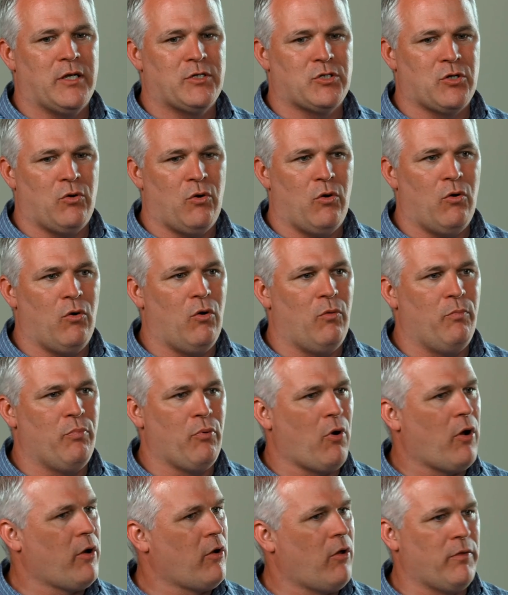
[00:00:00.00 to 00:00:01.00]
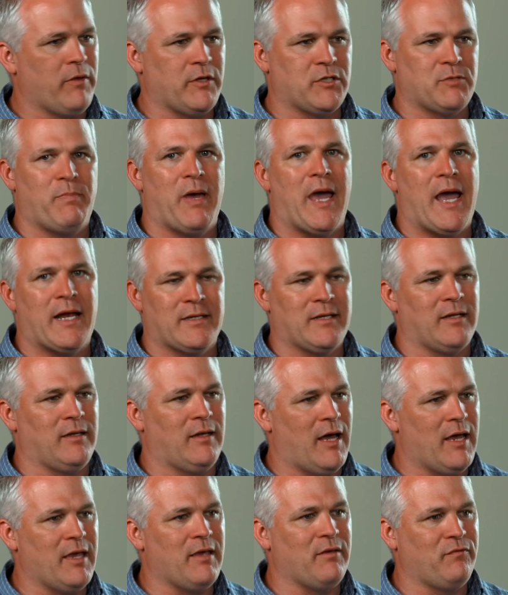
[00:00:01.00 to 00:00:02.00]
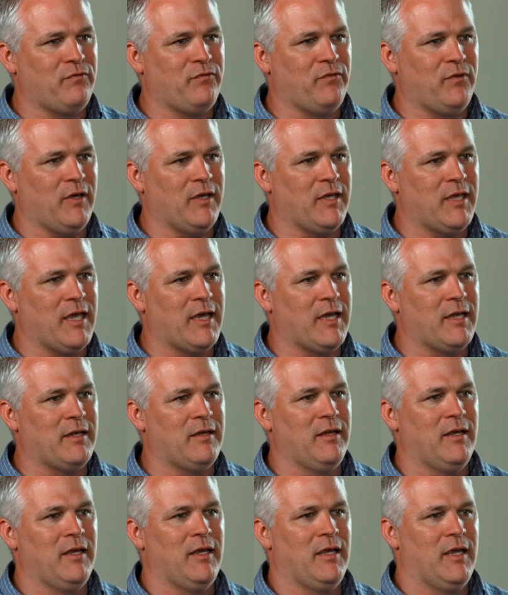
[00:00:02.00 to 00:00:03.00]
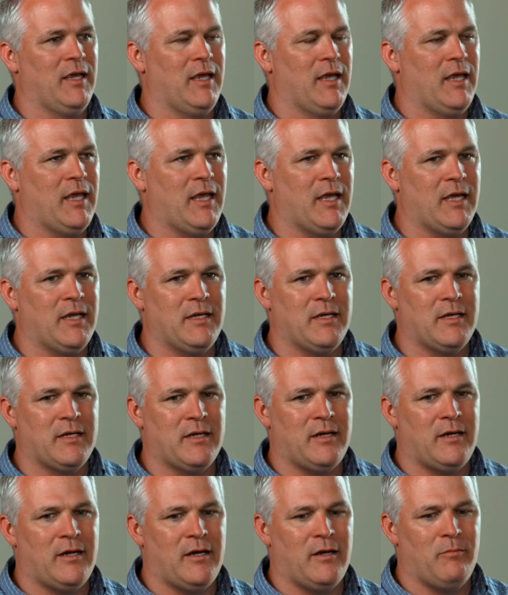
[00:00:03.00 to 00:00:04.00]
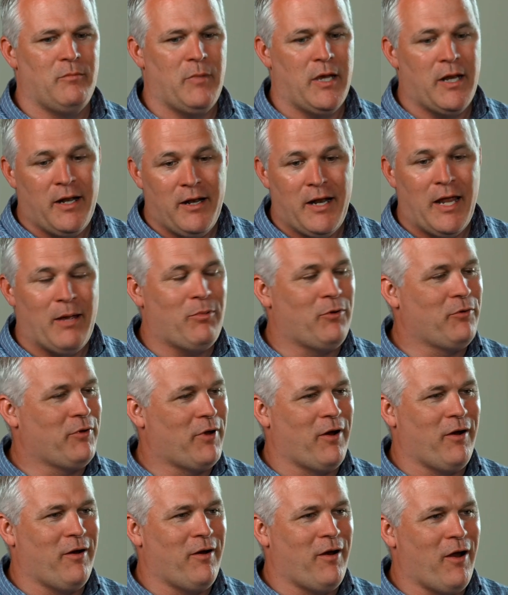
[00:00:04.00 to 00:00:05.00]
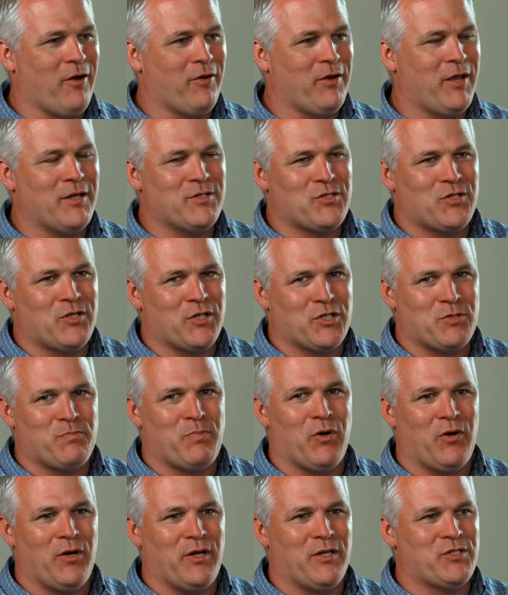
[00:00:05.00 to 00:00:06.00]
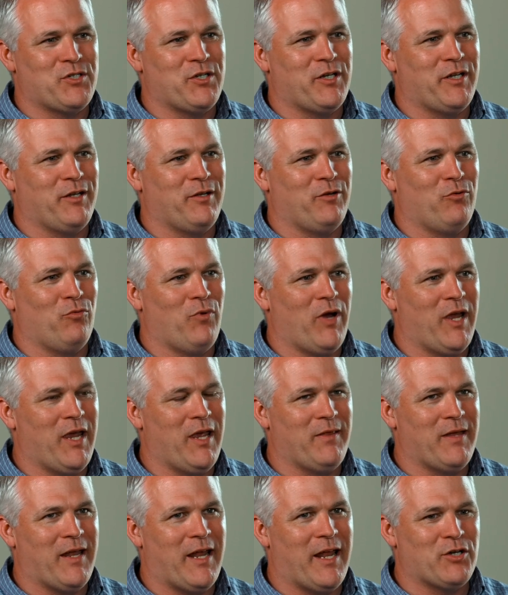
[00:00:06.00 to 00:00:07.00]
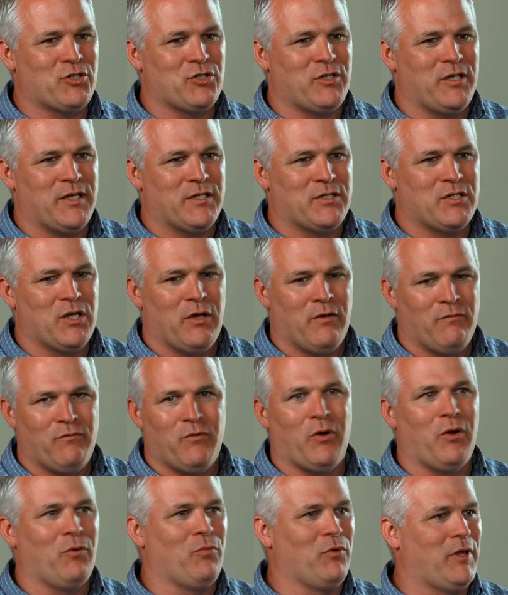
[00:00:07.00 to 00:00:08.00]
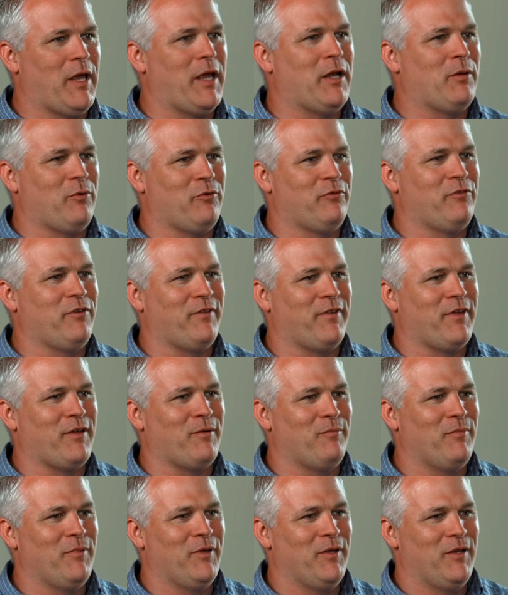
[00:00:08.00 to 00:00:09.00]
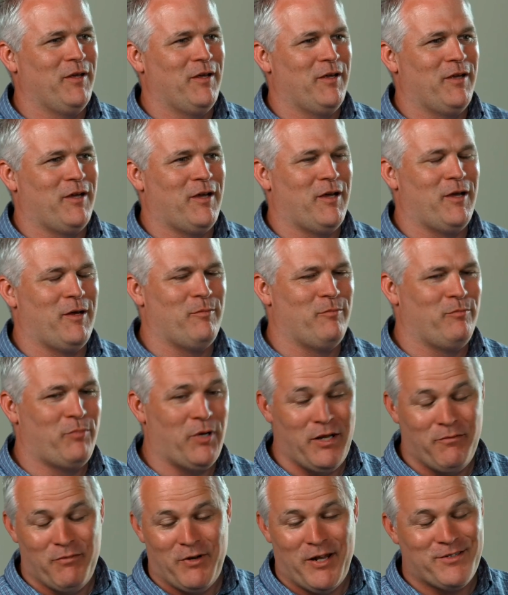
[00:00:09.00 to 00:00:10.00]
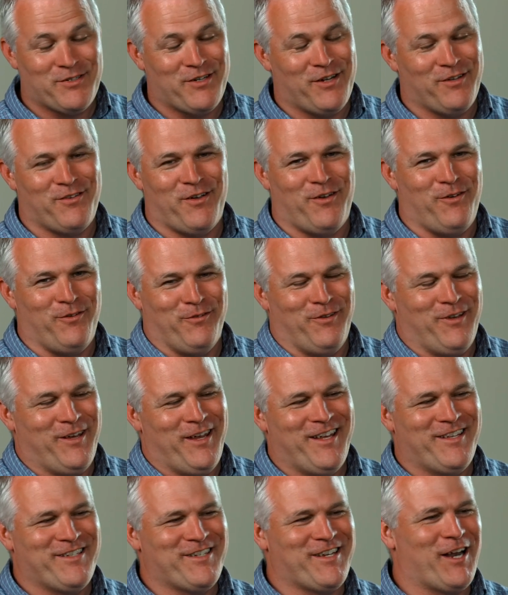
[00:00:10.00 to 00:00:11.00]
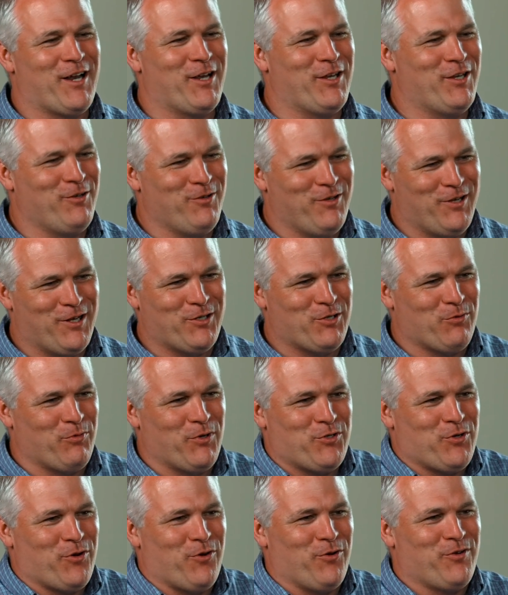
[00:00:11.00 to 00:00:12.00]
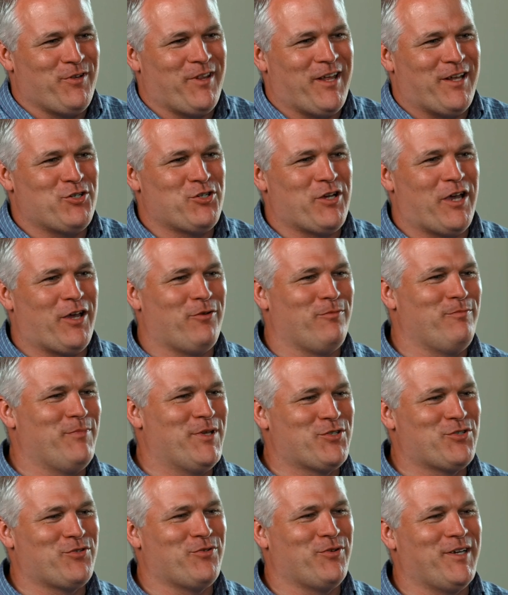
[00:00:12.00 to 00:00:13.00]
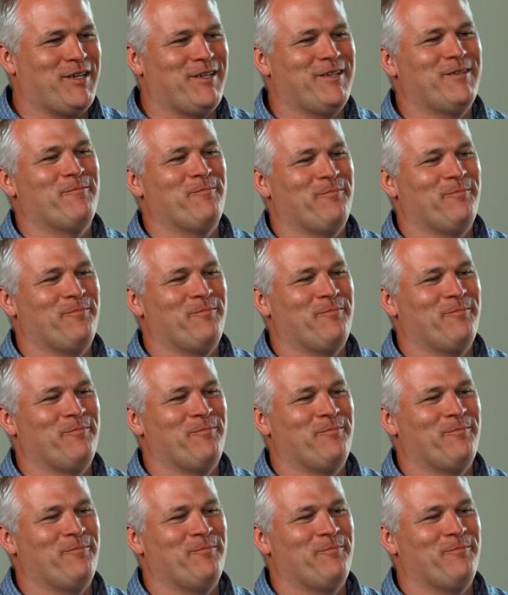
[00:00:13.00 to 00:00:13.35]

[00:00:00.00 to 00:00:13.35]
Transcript: as a whole brought all this back to life again, and enabled our kids to experience it in a way that actually is very relatable to them. But even as an adult, it's kind of, you get to return to that child mystery.